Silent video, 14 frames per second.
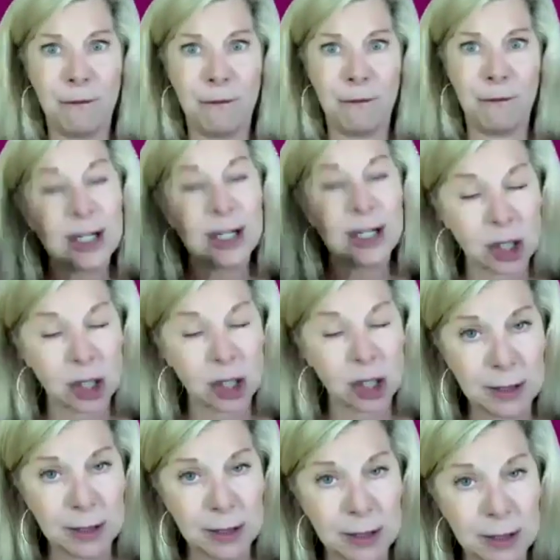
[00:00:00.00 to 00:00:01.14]
you could ask
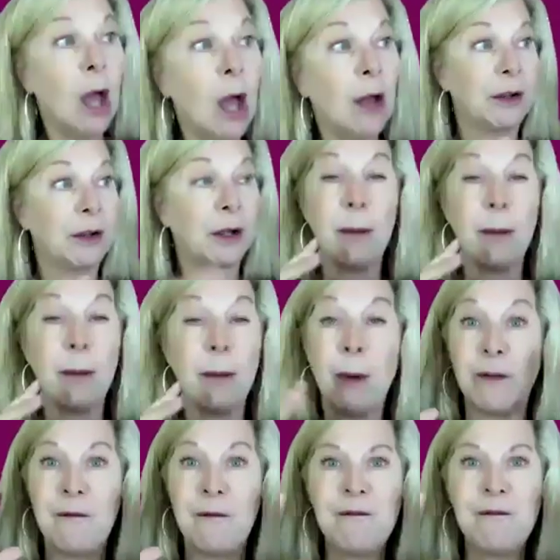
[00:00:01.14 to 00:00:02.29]
ChatGPT to come
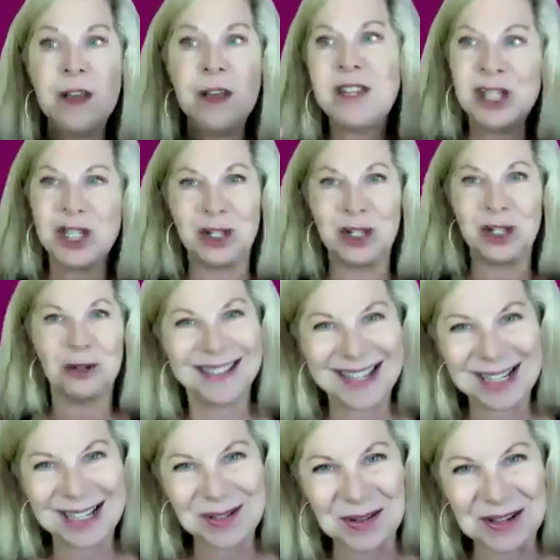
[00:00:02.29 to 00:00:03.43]
up with 52,
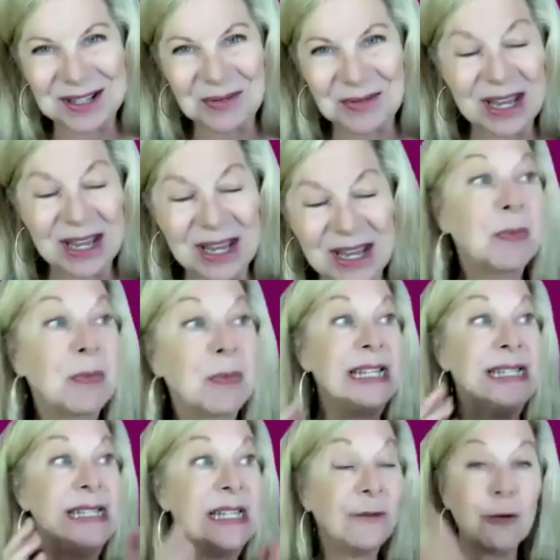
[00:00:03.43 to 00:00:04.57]
because that's once a week,
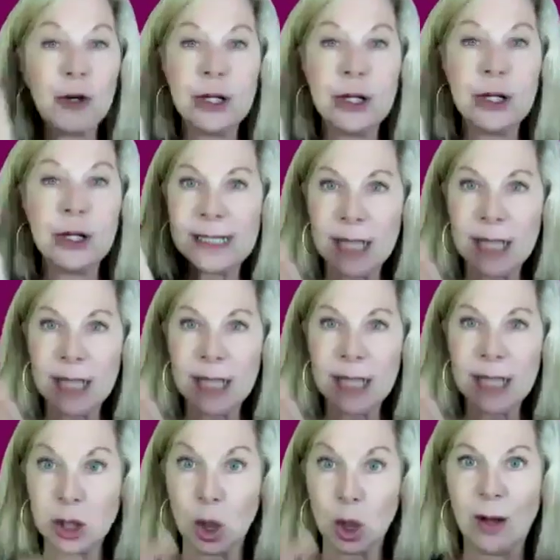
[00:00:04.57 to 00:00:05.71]
different
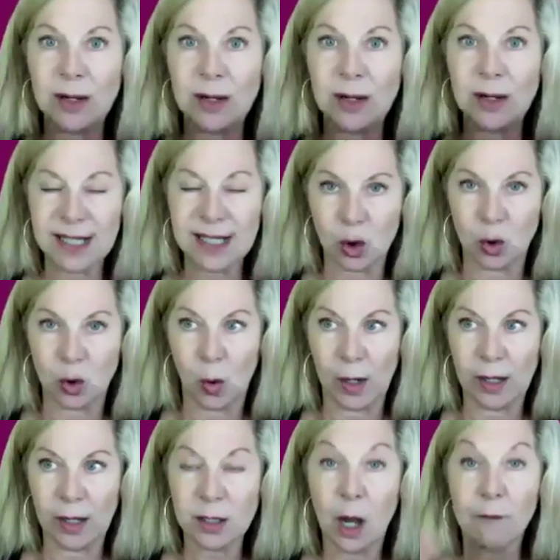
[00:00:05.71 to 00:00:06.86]
topics around
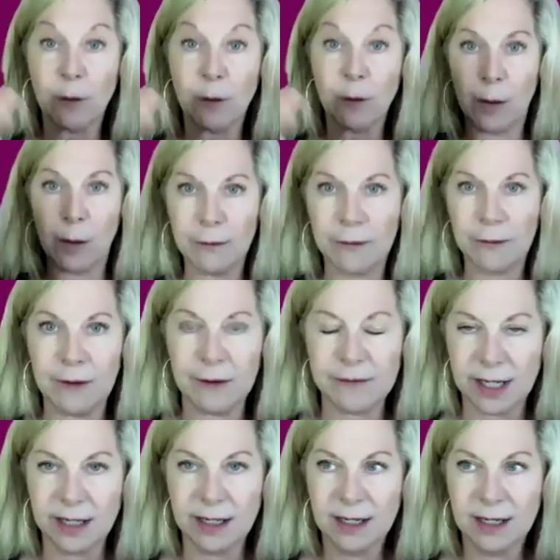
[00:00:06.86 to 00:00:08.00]
essential oils for women over
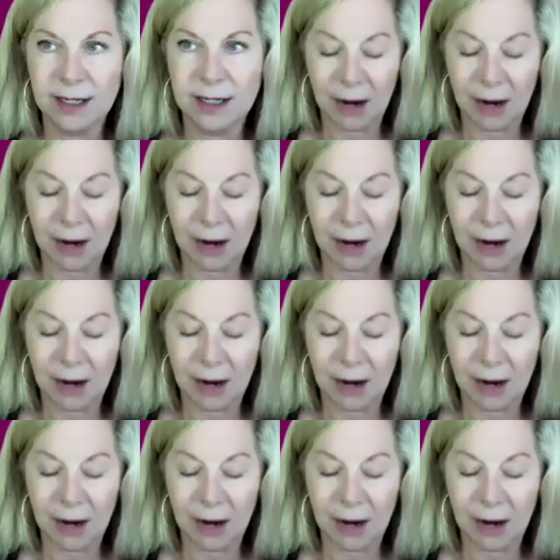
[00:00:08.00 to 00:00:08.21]
50.